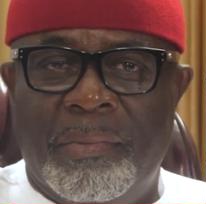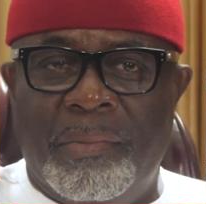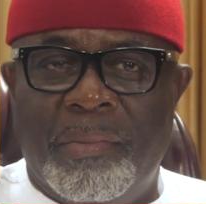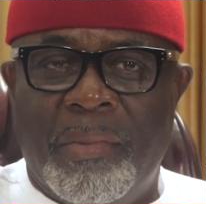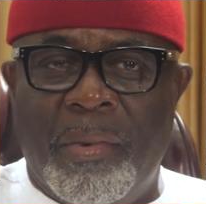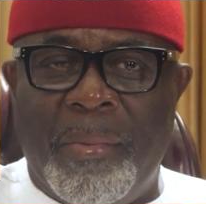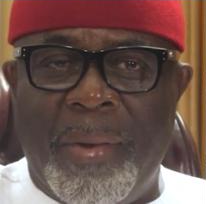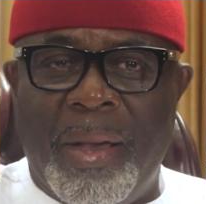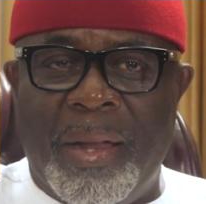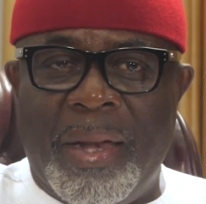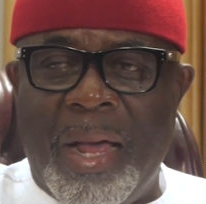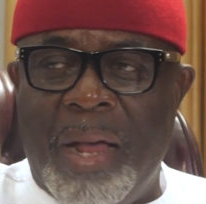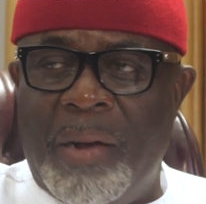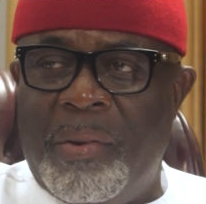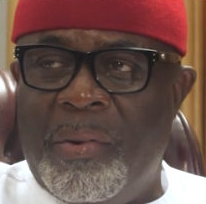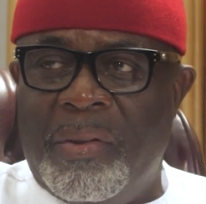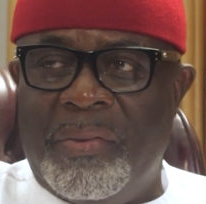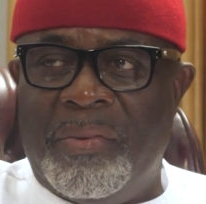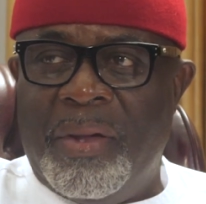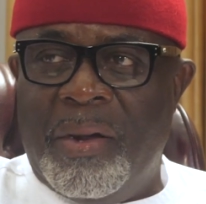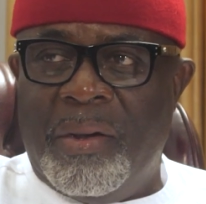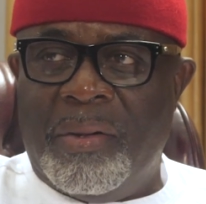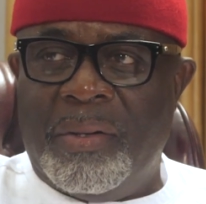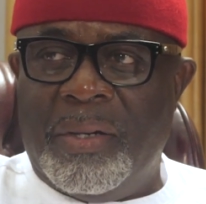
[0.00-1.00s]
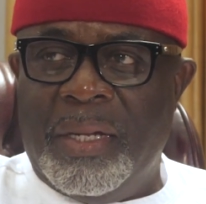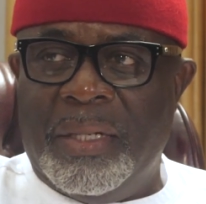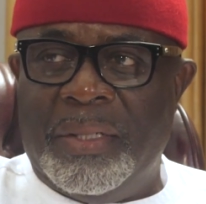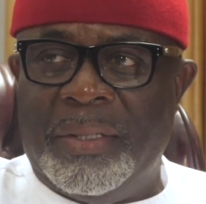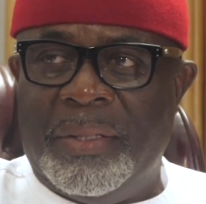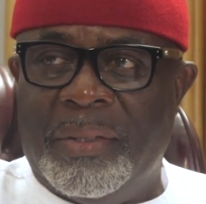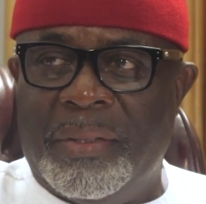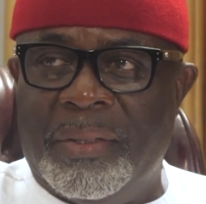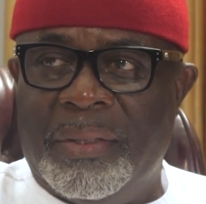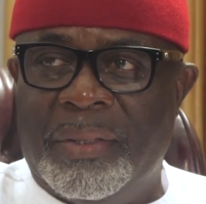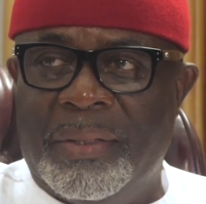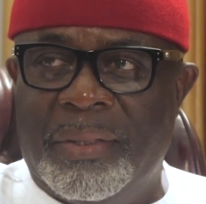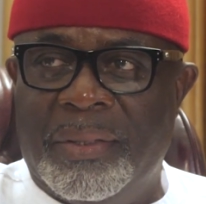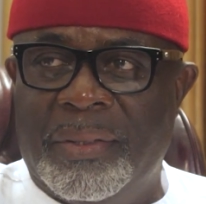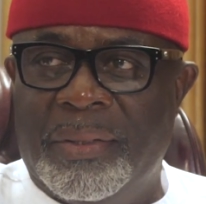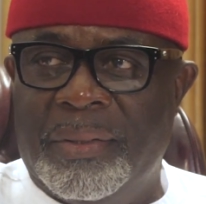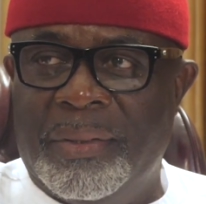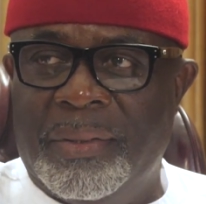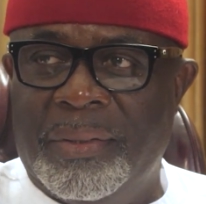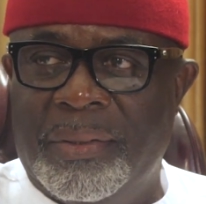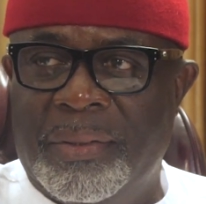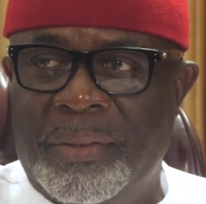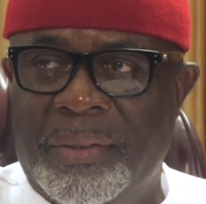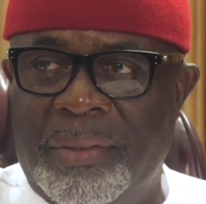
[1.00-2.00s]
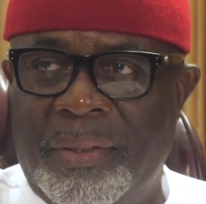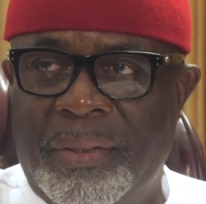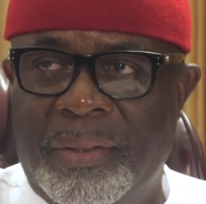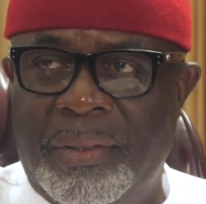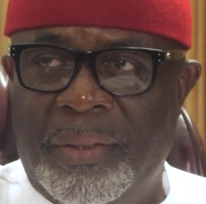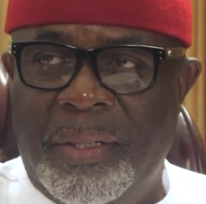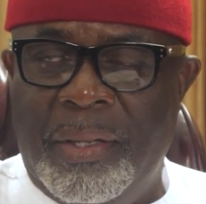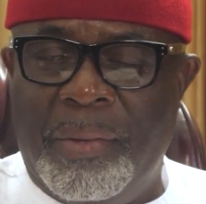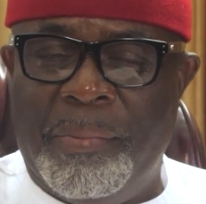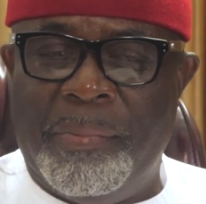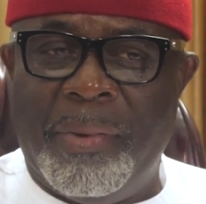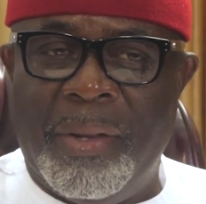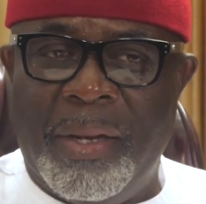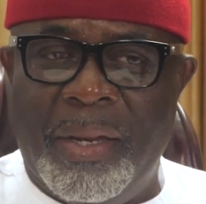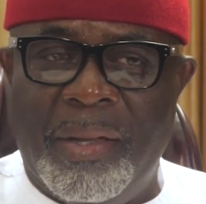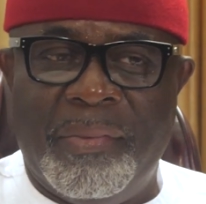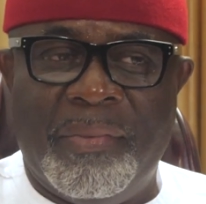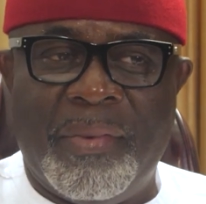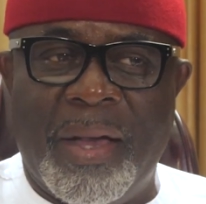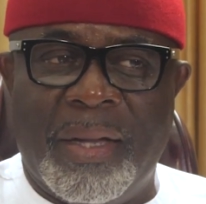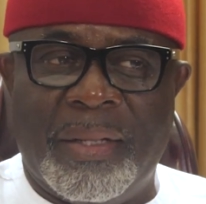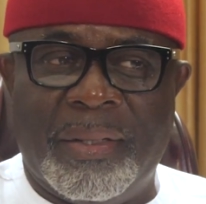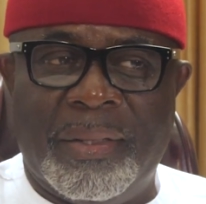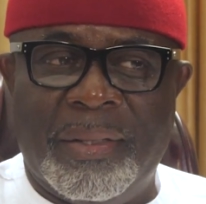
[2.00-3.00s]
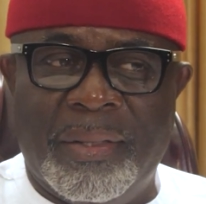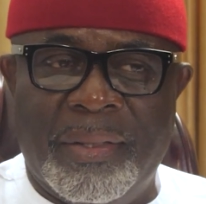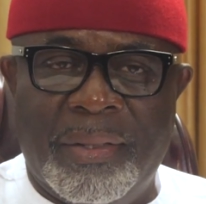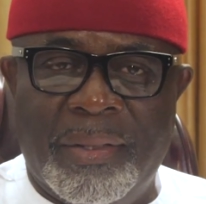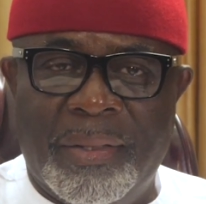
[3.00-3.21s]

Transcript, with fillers: But my dad was very audacious. He believed that